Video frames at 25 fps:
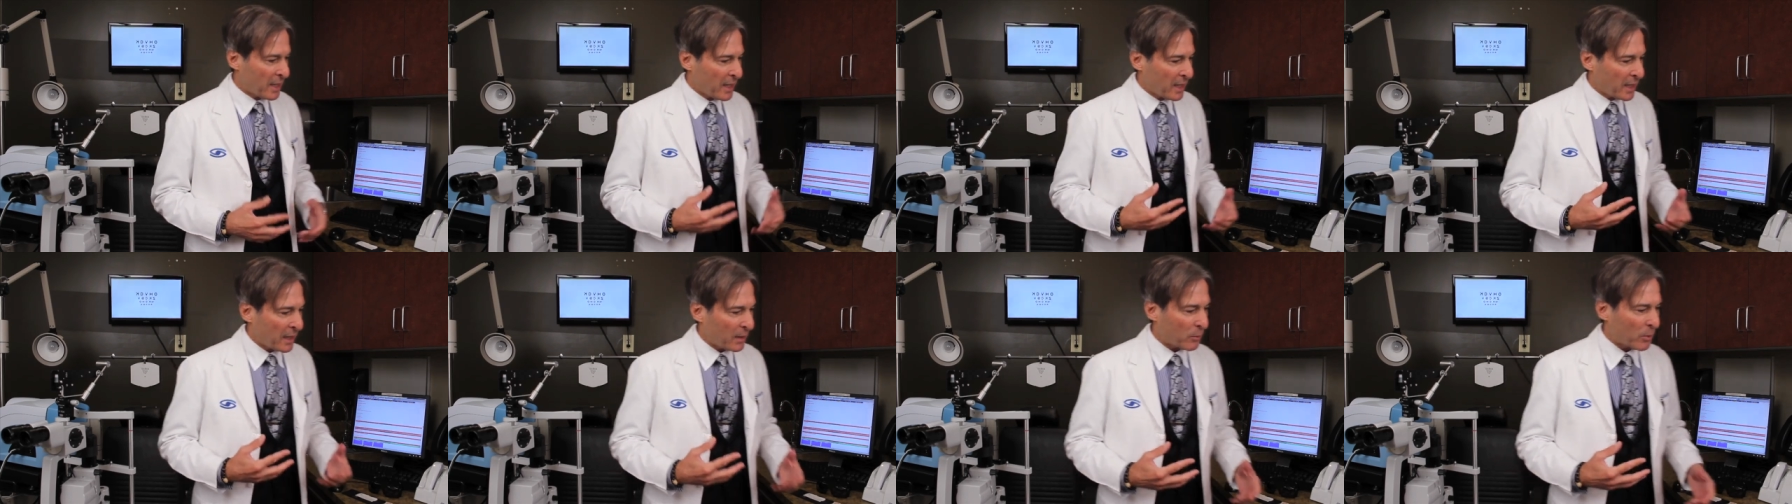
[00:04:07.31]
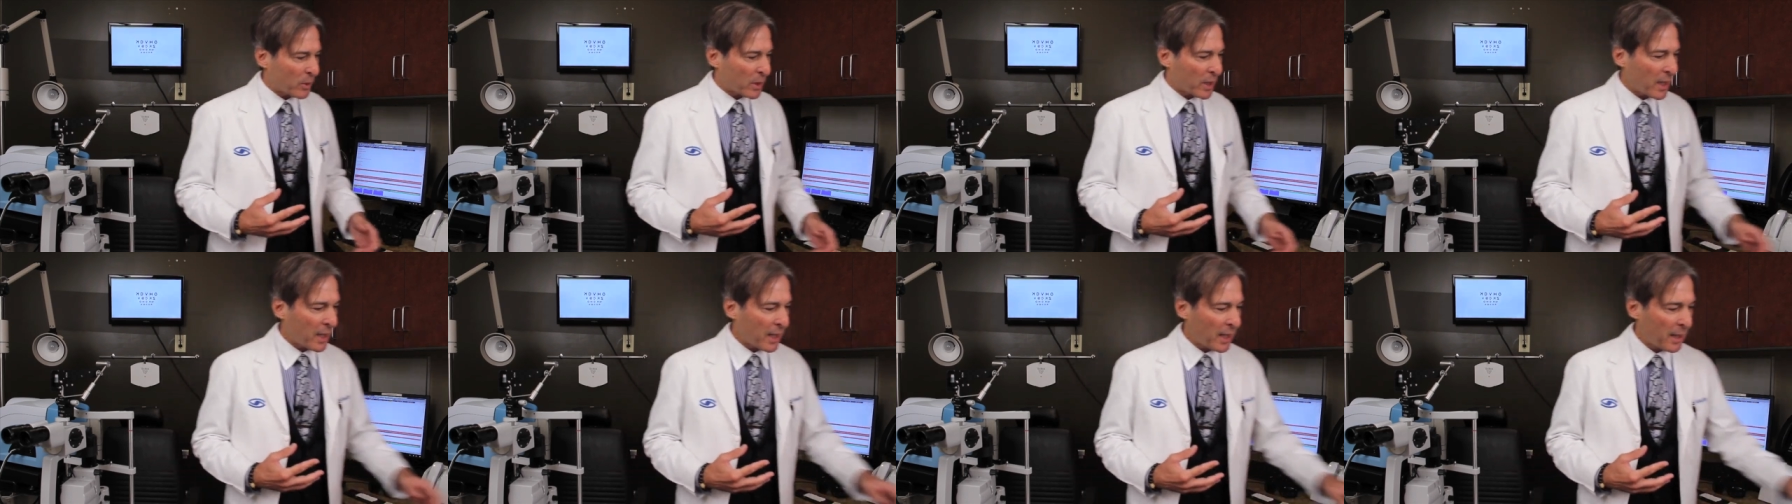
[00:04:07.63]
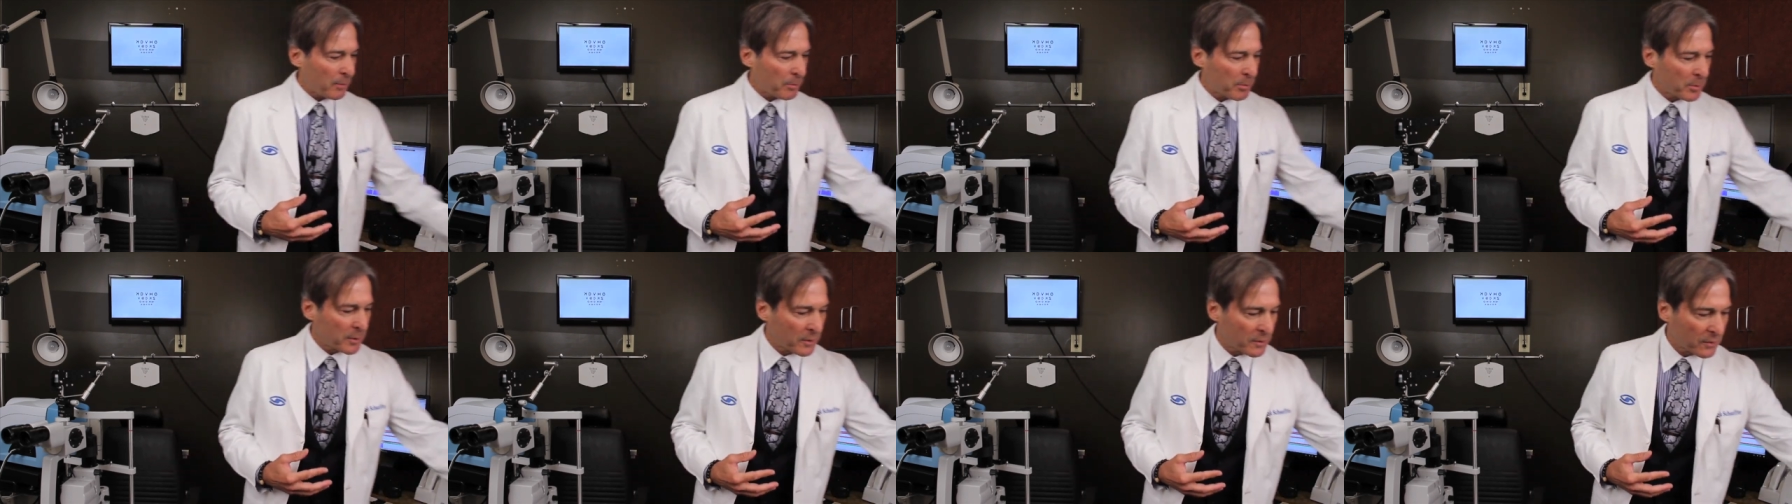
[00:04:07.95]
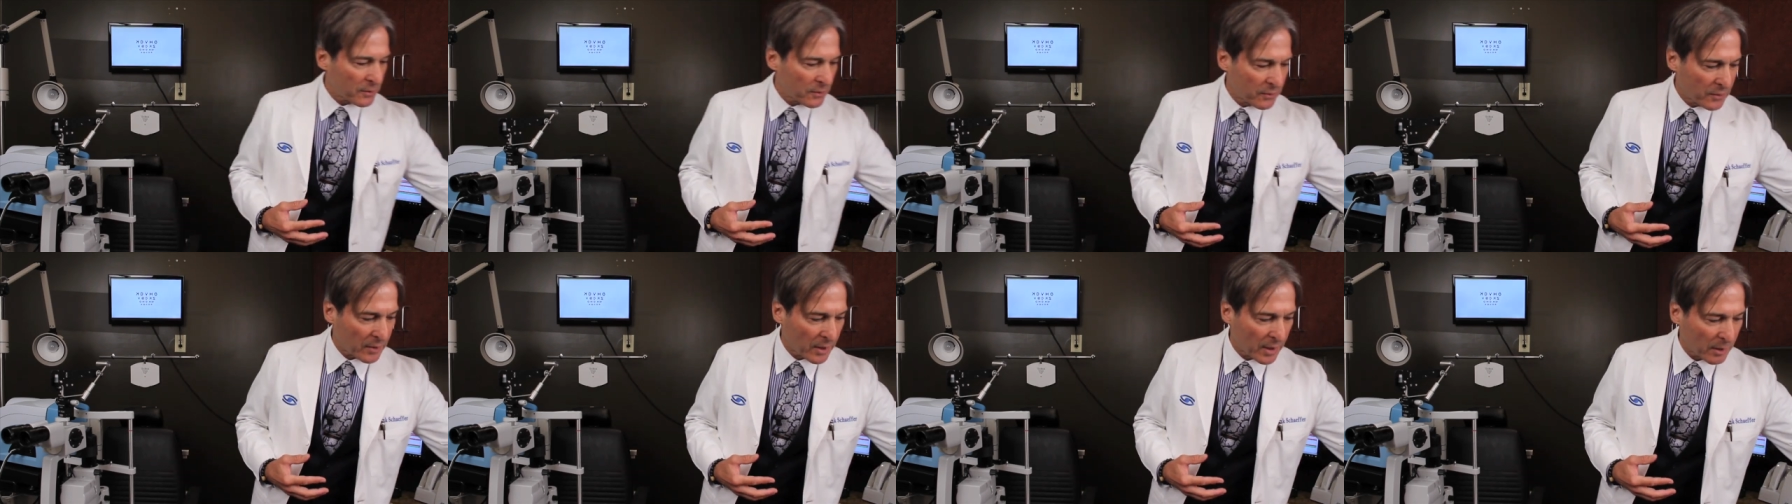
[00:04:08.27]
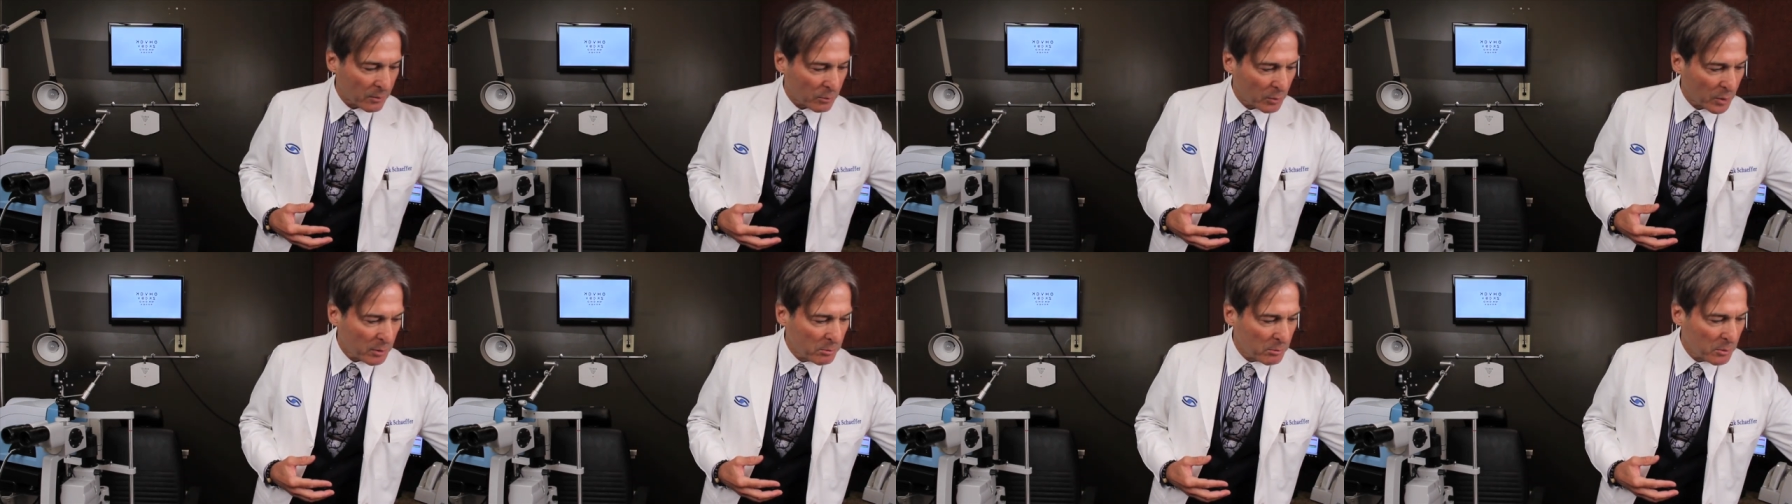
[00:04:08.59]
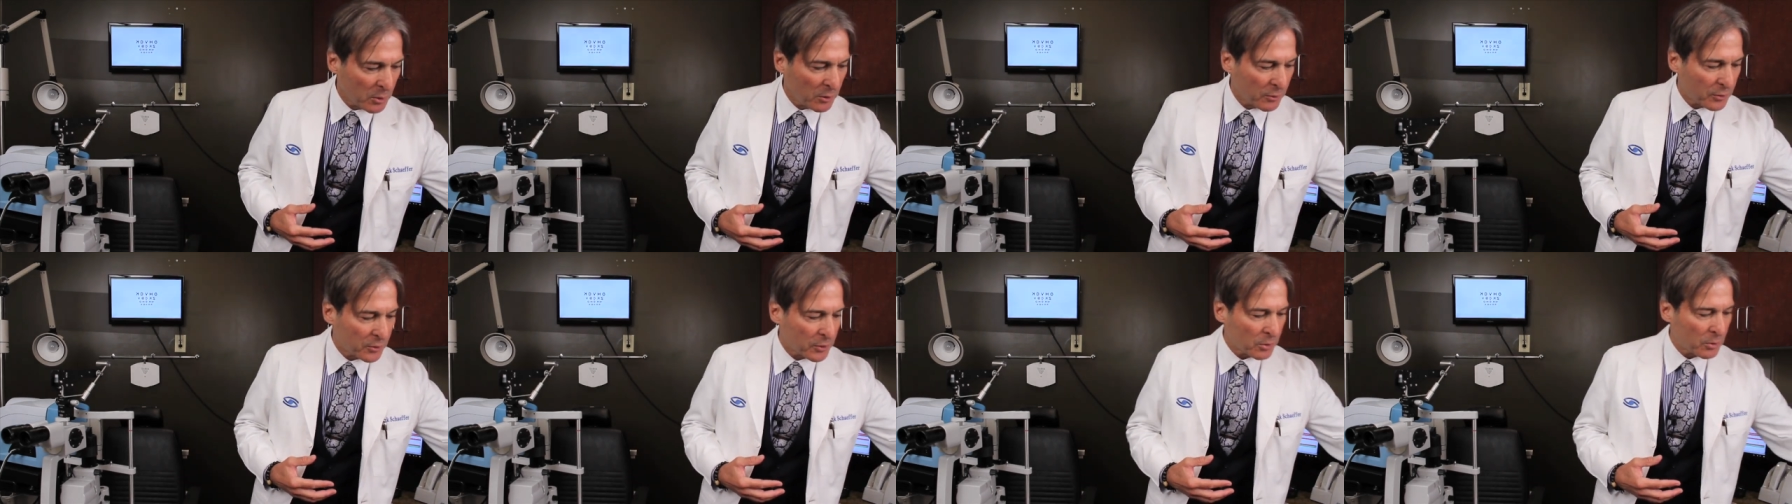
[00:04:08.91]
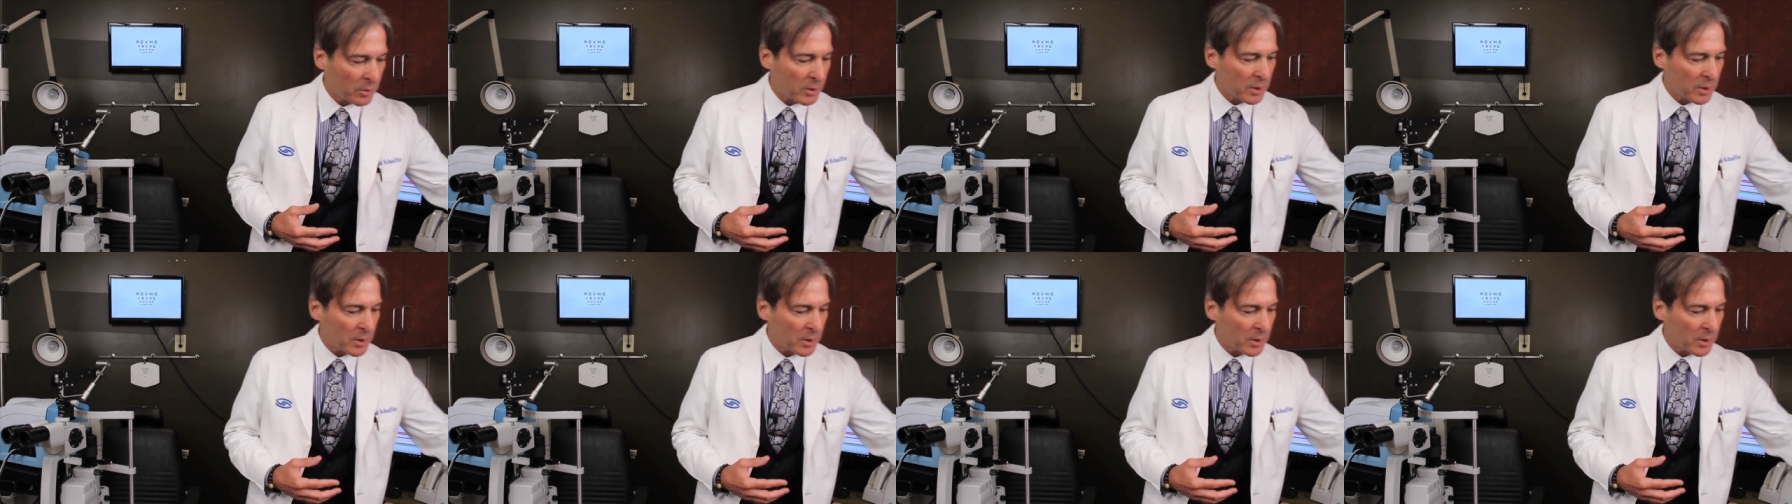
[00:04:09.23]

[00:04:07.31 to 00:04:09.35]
And what happens is then we move to